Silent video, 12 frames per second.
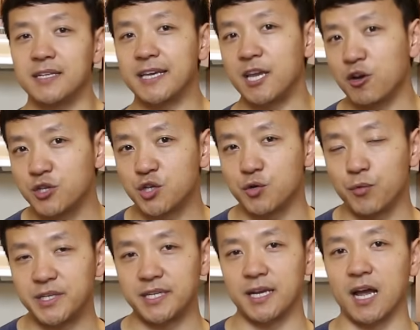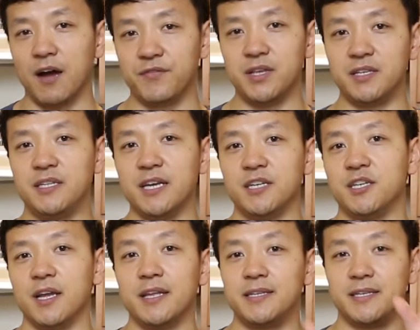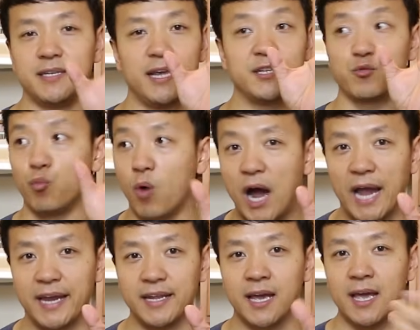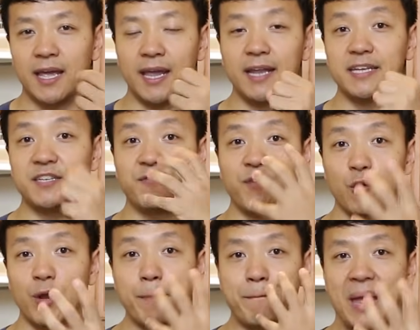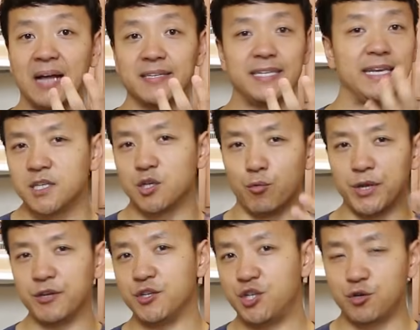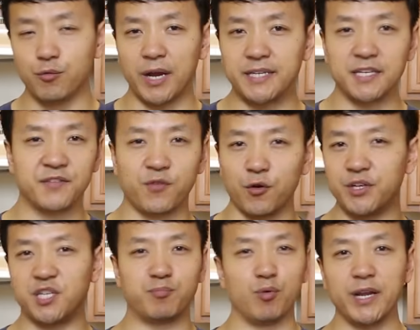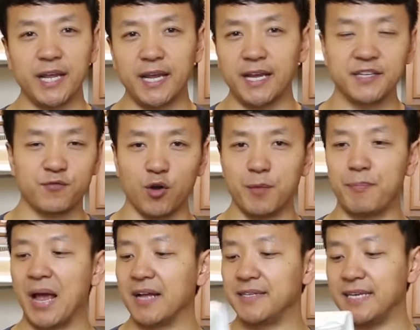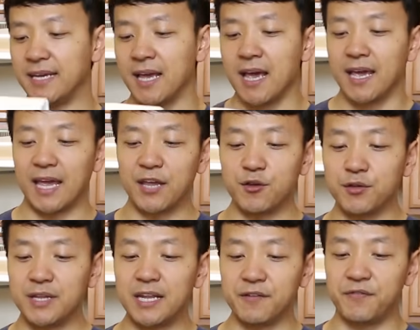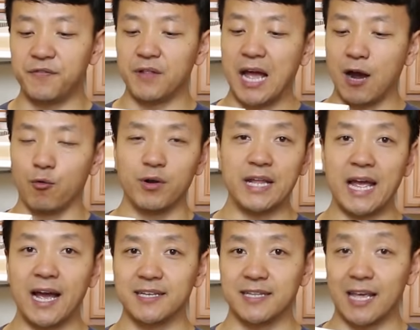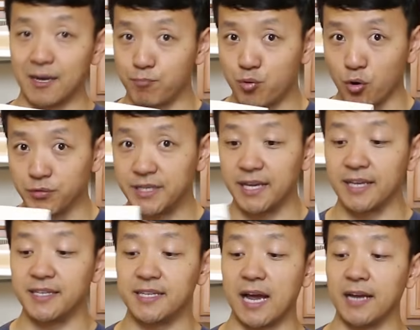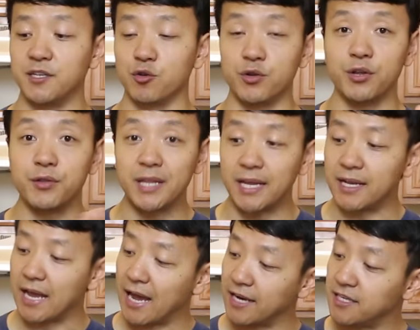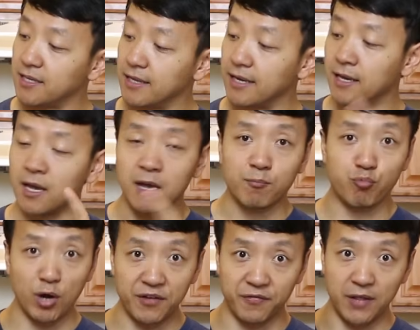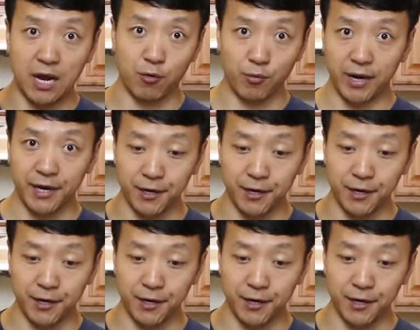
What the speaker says: the characteristic of this dish, it's wide and it's very bouncy. So when you chew it, it's very springy, it's very bouncy, and you need a flour that has a lot of protein inside. So you need actually bread flour right